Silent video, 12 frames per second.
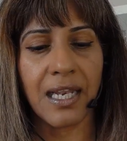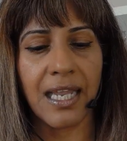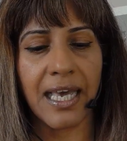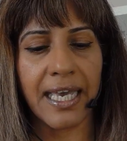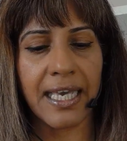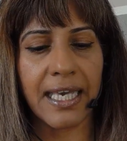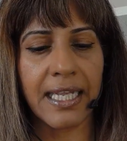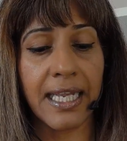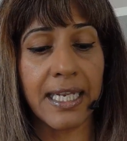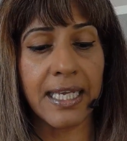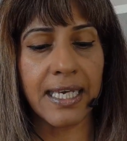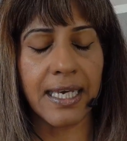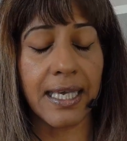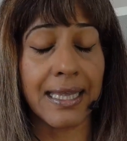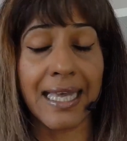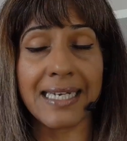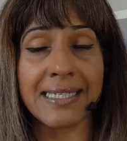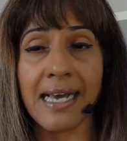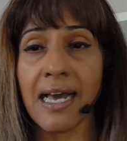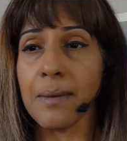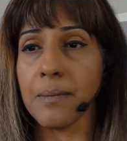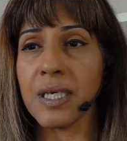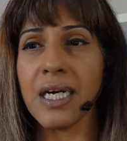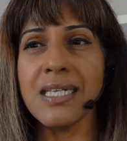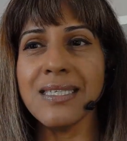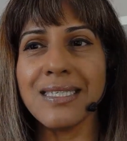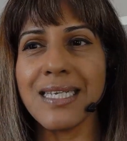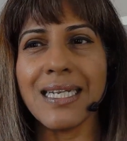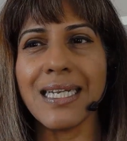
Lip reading: Like in India in that time, girls didn't